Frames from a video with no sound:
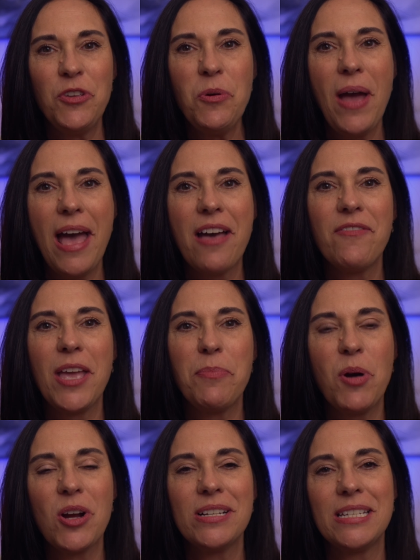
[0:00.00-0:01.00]
you have a
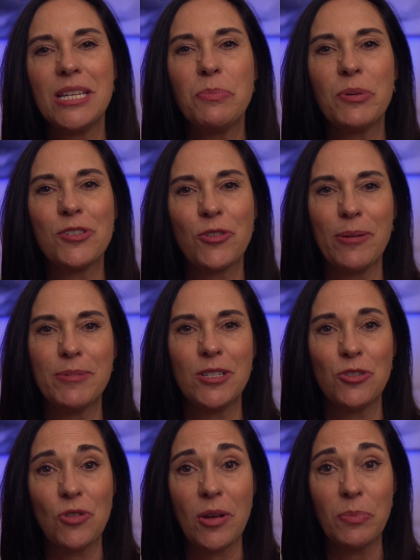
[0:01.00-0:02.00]
Part D
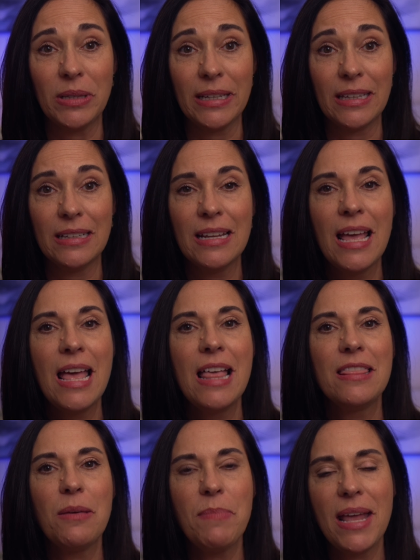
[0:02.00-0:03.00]
prescription drug plan,
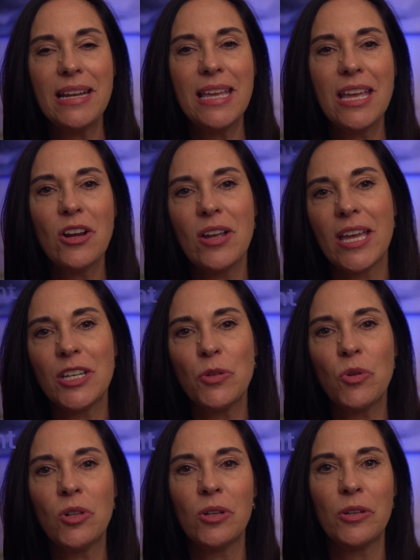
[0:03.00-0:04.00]
the Medicare
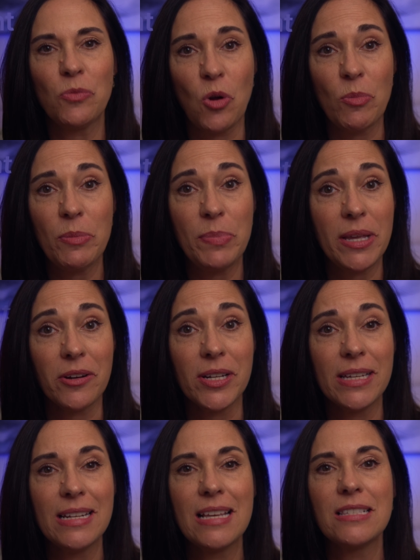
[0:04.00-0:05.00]
annual enrollment
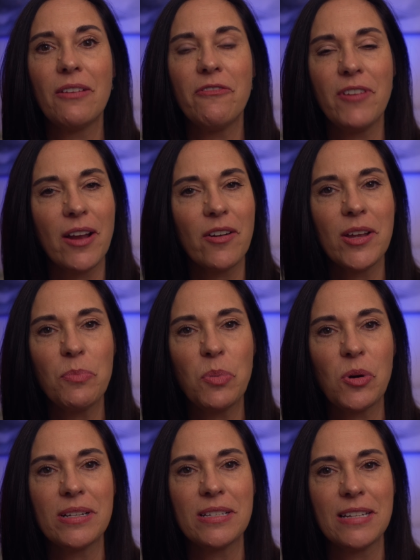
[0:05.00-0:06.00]
period is a very
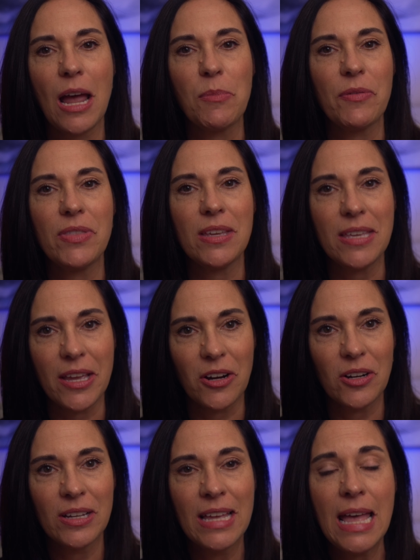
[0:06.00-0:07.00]
important time of the
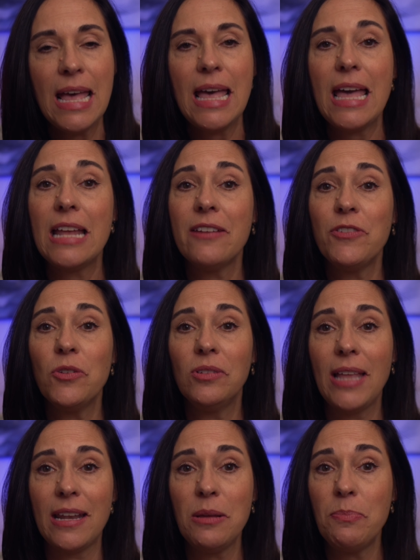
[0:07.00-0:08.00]
year. And if you
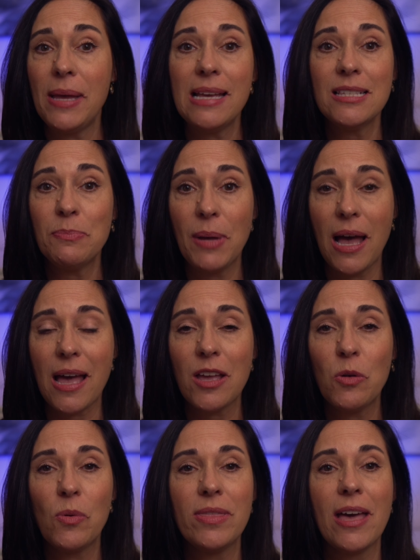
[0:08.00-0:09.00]
let it pass by
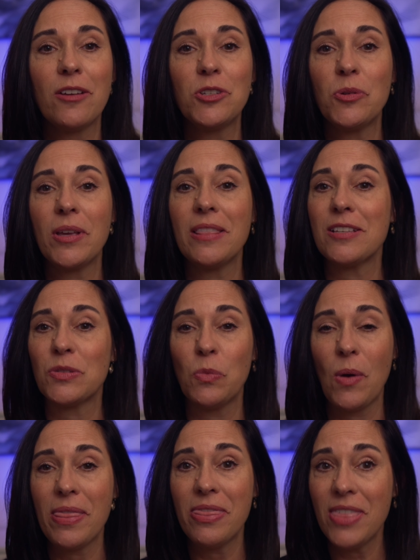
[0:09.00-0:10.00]
without doing this
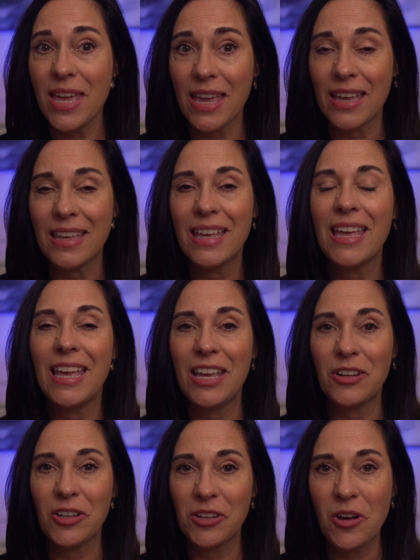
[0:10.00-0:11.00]
one thing,
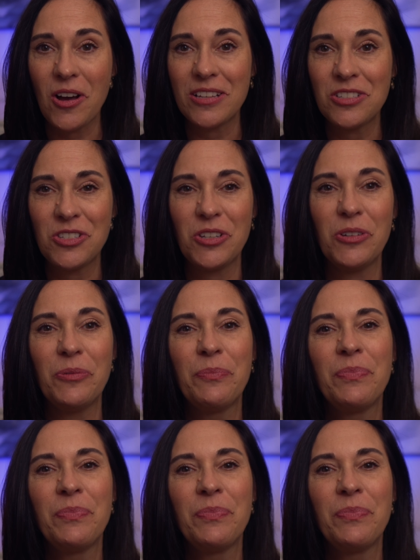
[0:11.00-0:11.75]
it could cost you.